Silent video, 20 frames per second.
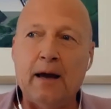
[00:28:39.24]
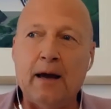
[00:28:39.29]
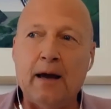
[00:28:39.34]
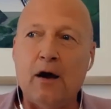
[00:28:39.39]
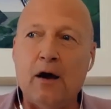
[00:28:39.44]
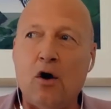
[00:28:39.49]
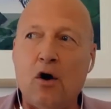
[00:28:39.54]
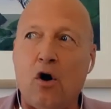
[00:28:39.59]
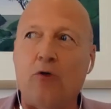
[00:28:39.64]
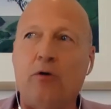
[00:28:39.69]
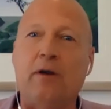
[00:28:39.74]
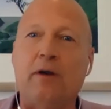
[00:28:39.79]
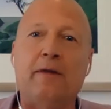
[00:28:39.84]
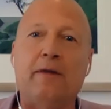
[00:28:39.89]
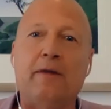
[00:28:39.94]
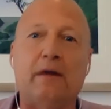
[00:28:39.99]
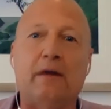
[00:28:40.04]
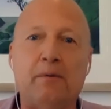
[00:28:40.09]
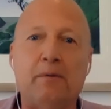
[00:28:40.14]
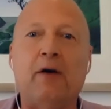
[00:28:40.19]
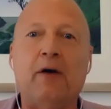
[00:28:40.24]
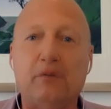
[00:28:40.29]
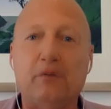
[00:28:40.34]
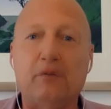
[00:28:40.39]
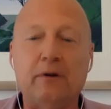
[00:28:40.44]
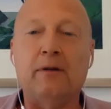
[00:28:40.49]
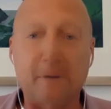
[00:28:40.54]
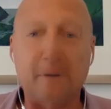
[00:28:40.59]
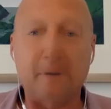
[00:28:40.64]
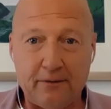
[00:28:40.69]
honoring that your parents did
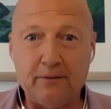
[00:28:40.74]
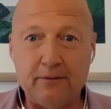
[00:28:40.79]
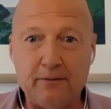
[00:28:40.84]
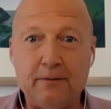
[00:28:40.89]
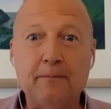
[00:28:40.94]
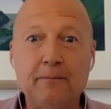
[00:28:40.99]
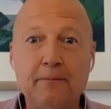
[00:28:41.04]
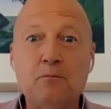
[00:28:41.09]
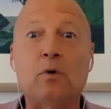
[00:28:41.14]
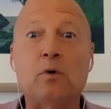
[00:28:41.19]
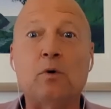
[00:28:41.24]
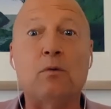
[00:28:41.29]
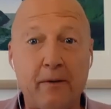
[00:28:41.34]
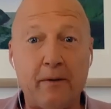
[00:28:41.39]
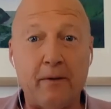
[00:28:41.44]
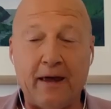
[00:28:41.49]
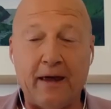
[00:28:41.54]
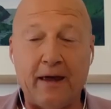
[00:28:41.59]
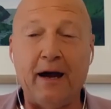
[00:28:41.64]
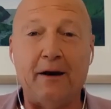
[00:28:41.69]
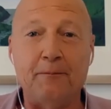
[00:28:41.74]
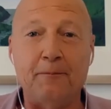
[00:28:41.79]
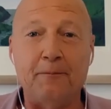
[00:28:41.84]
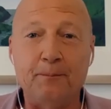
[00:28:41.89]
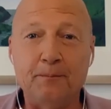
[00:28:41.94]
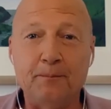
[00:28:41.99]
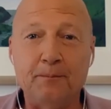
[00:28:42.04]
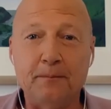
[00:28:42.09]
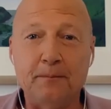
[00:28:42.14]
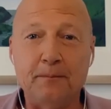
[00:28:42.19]
the best with what they had.
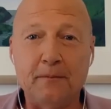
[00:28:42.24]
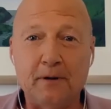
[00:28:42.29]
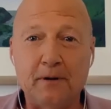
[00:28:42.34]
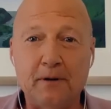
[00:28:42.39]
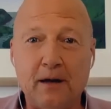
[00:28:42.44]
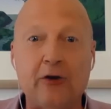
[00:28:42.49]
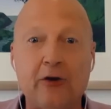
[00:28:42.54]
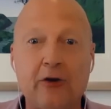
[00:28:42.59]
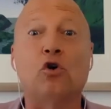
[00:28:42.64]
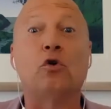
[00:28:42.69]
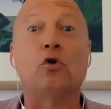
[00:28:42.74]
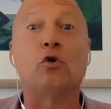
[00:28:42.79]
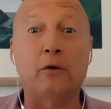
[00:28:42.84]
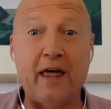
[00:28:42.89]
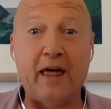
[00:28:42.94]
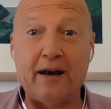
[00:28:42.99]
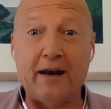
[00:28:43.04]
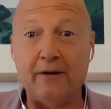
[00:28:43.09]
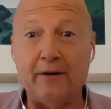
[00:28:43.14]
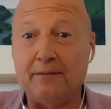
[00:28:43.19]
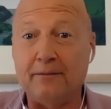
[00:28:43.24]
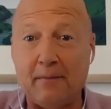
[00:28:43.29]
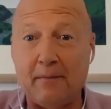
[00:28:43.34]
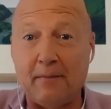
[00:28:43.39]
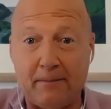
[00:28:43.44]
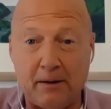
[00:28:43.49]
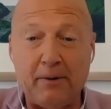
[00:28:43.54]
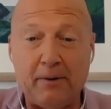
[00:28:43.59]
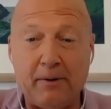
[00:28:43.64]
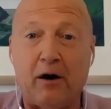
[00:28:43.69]
And you're doing that as maybe
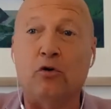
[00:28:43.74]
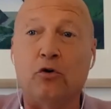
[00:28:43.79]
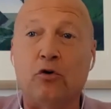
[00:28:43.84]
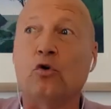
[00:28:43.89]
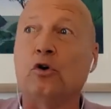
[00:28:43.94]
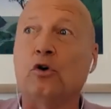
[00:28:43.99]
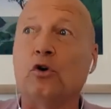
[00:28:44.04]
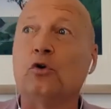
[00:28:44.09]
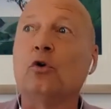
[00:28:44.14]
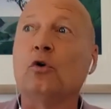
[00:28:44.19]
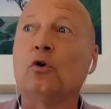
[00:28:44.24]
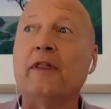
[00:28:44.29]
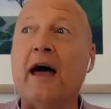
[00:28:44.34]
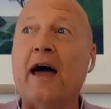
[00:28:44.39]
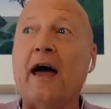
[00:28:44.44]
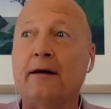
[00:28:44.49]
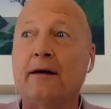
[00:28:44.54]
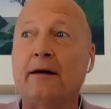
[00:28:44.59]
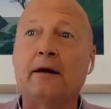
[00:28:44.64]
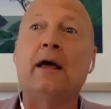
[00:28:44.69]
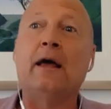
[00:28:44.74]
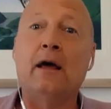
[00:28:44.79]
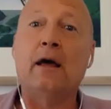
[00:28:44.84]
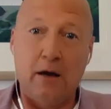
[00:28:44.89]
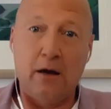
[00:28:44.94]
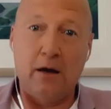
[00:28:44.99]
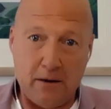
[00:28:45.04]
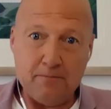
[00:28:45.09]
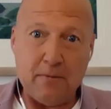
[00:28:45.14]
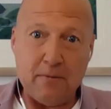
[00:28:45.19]
a parent, or you're doing that
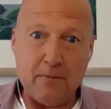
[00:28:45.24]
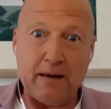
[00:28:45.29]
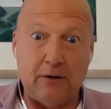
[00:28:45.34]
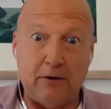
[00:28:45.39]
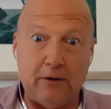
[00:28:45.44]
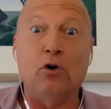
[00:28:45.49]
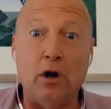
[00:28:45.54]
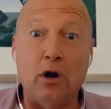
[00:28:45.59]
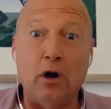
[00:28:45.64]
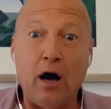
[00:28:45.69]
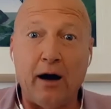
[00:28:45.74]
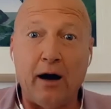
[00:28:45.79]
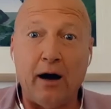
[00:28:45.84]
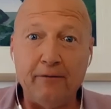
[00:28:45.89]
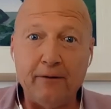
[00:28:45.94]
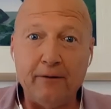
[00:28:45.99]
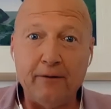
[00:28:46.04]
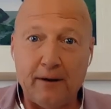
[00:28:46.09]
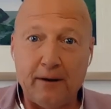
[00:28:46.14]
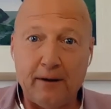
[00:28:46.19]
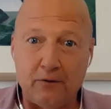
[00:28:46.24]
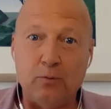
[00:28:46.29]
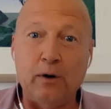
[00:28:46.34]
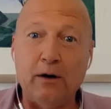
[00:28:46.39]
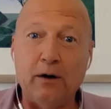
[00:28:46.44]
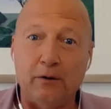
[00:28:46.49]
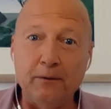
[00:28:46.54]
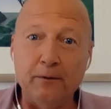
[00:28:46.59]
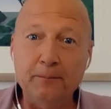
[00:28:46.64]
in your life as well.